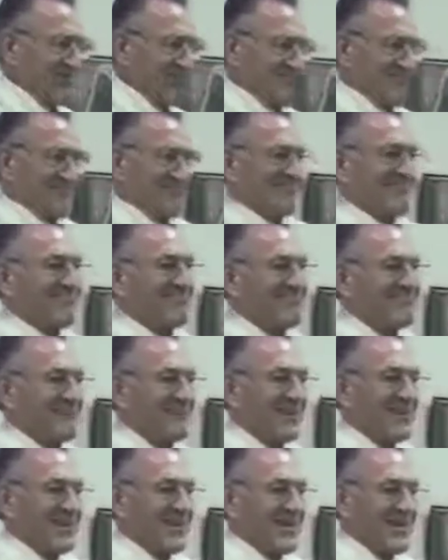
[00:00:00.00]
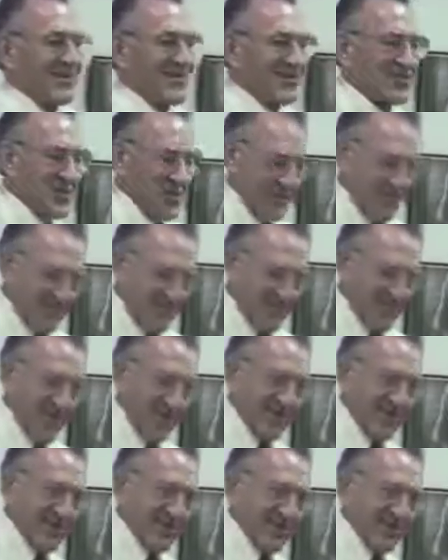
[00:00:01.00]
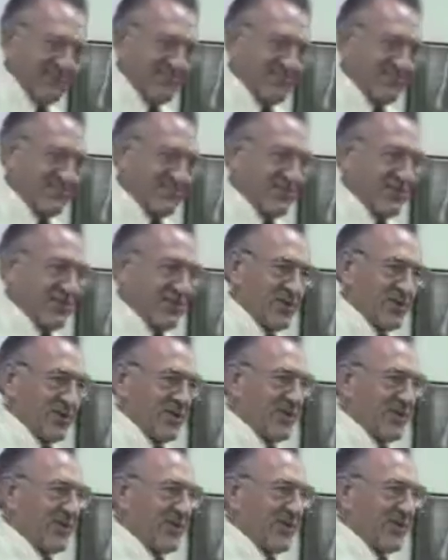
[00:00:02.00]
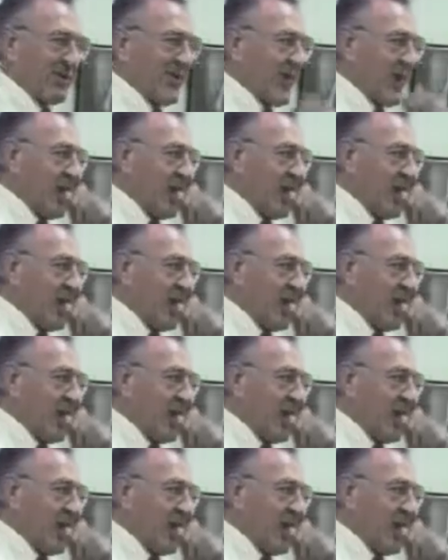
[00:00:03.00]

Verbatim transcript: The suddener the better, the more glory there.